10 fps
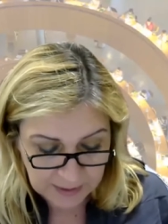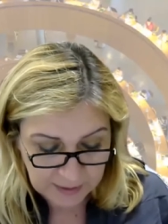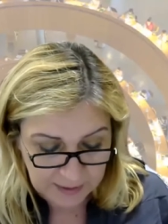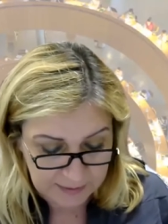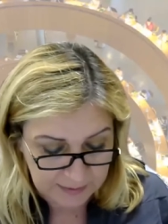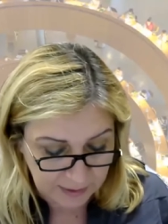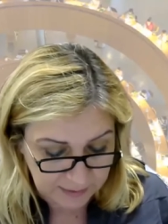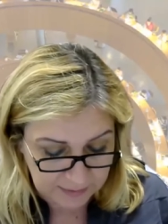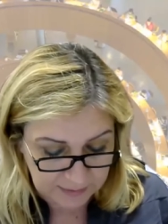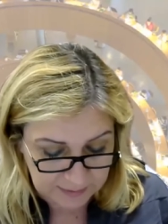He is
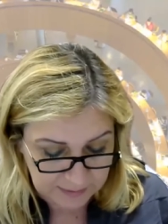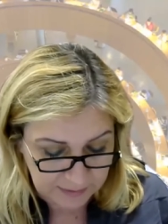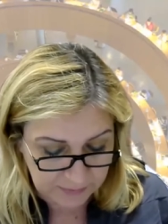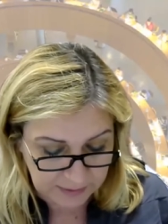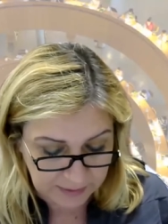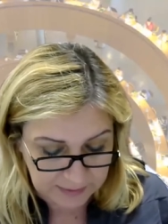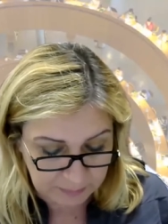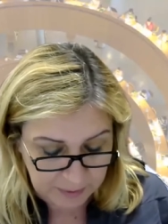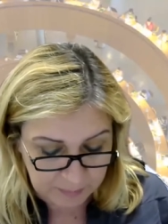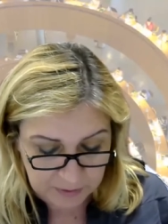currently serving as a
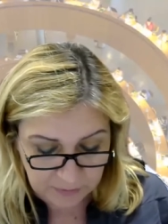member